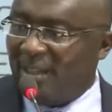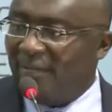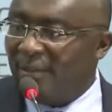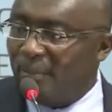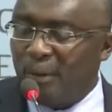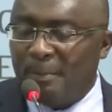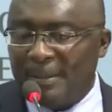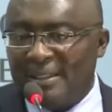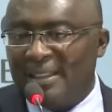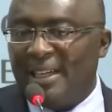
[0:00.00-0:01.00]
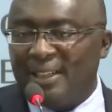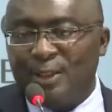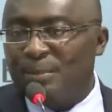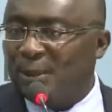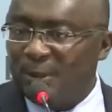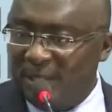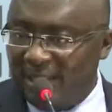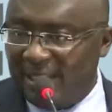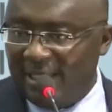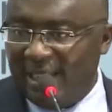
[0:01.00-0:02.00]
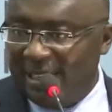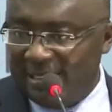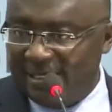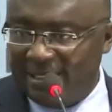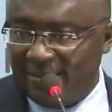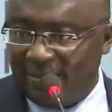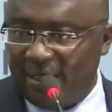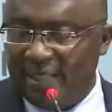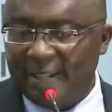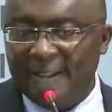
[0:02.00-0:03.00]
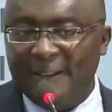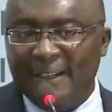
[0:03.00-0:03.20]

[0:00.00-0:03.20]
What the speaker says: Every property has to be uniquely identified.